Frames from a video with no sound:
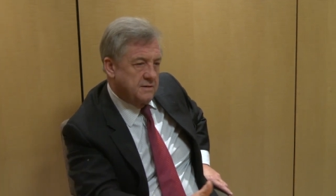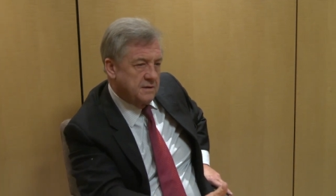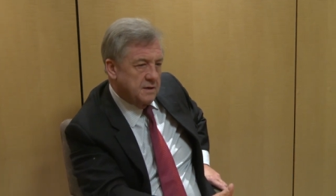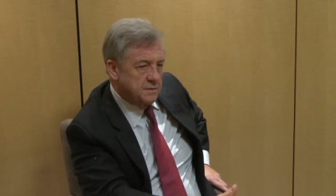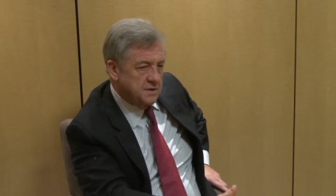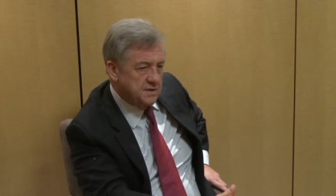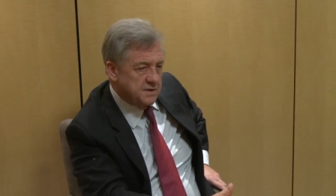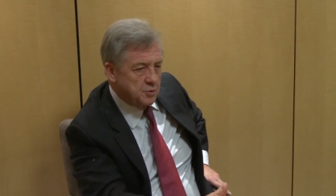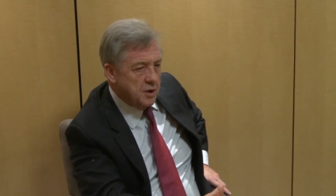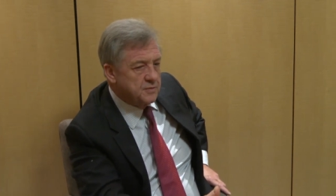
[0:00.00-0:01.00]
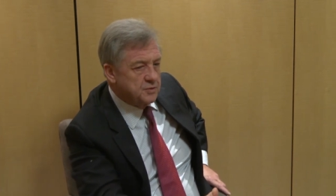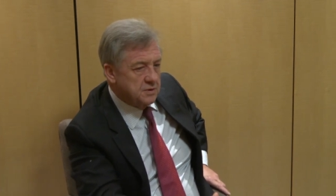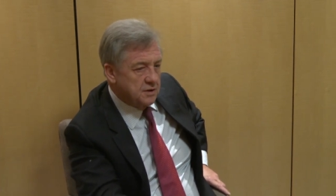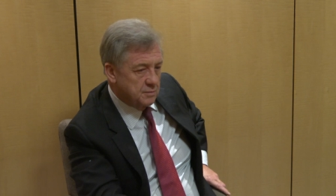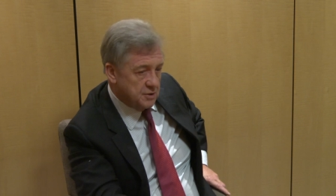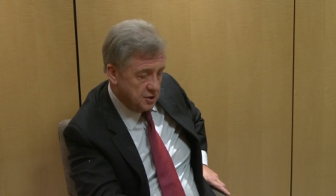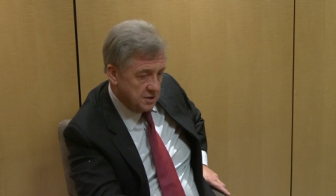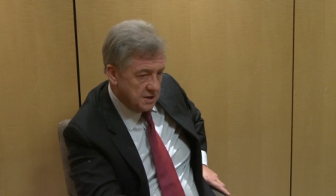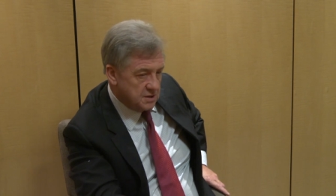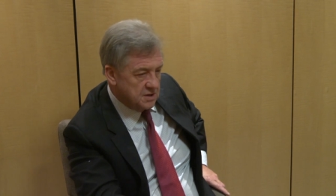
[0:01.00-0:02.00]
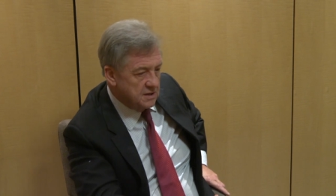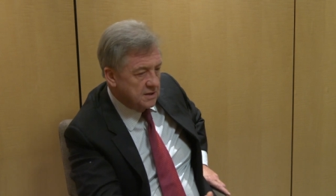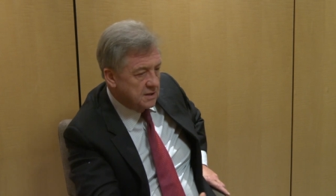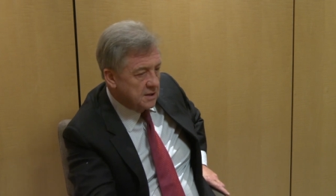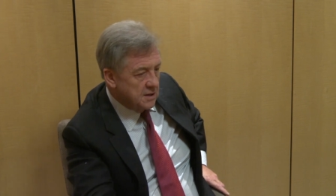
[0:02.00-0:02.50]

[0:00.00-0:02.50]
You know, we did some work between the commission actually,